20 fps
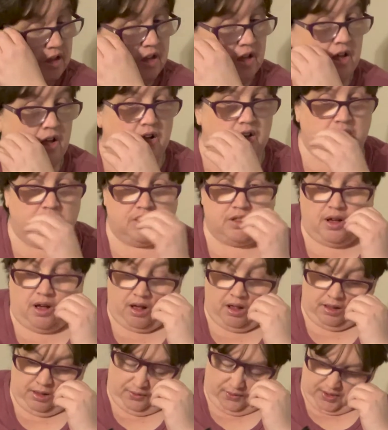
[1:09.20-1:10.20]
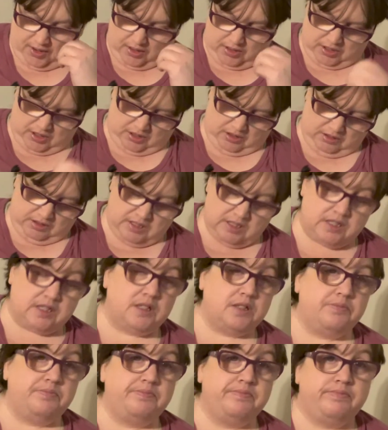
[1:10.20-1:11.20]
Because all of our dogs
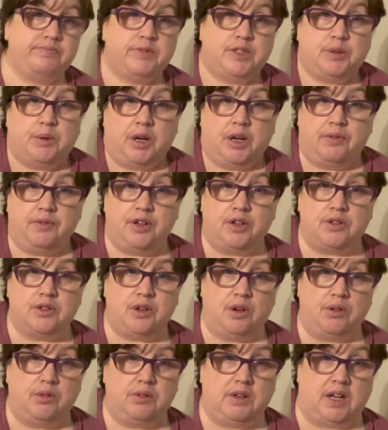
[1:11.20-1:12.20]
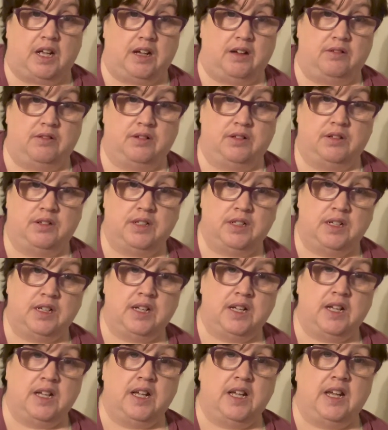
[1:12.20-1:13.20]
is 12 years old now.
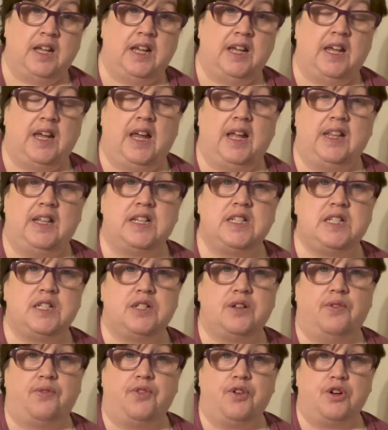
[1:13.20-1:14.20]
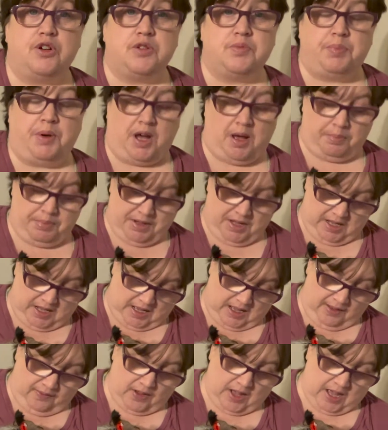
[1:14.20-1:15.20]
And this is the first puppy
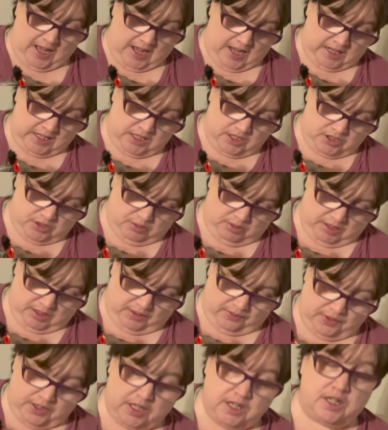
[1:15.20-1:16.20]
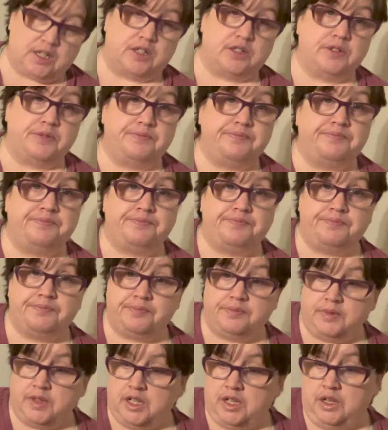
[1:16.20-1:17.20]
I've had in 12 years.
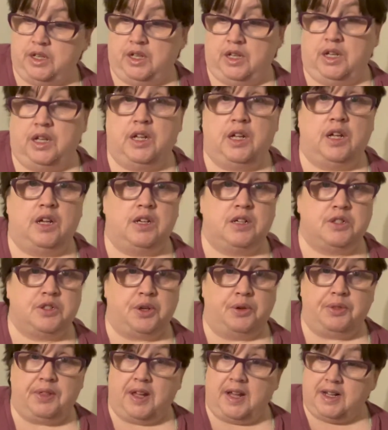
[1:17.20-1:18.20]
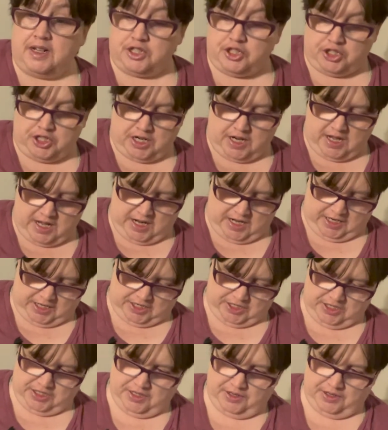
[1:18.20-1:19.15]
So things change.